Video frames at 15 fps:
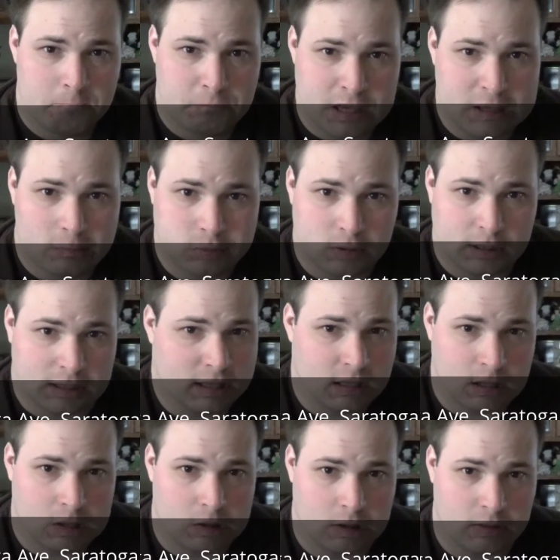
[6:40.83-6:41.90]
people to
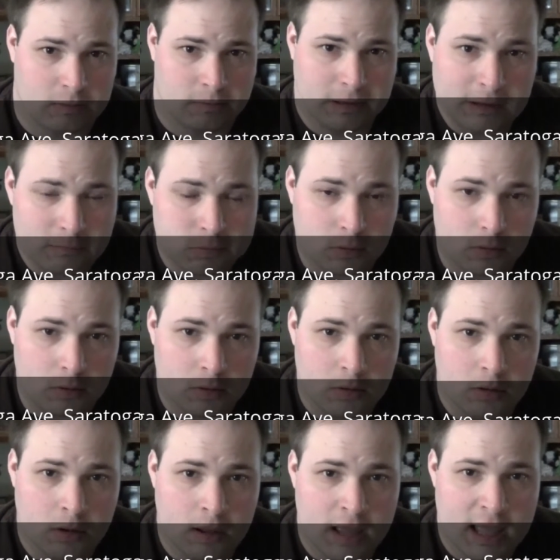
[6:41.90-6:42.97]
kill other people.
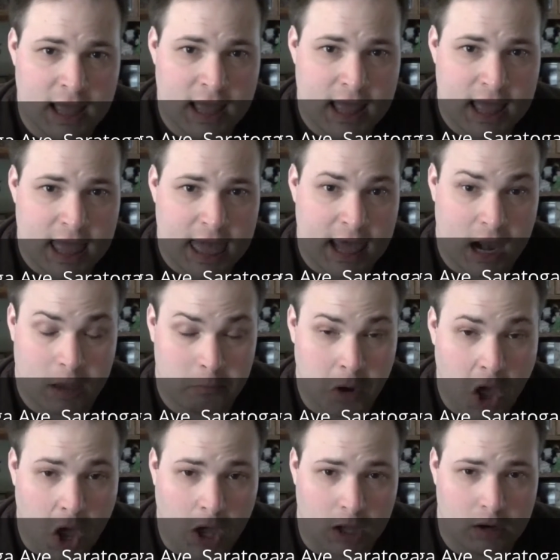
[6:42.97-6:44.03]
And I'm
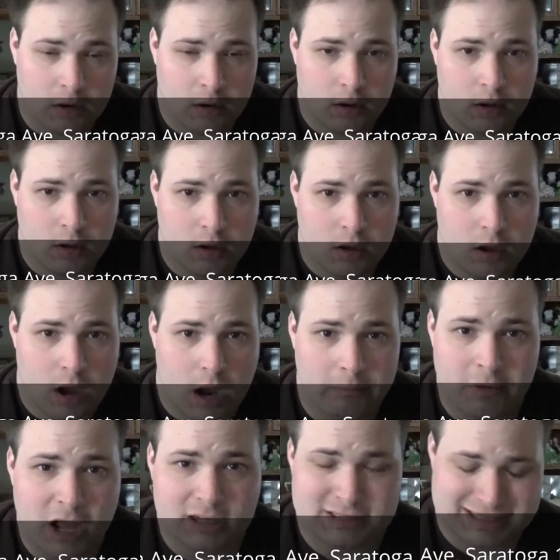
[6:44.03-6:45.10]
not.
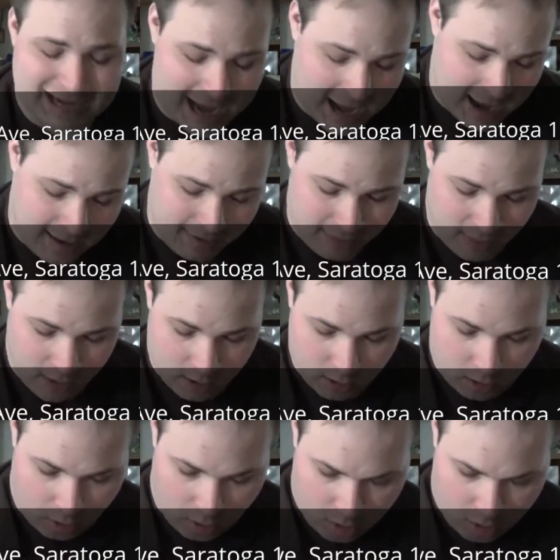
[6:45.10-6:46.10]
I'm not saying that at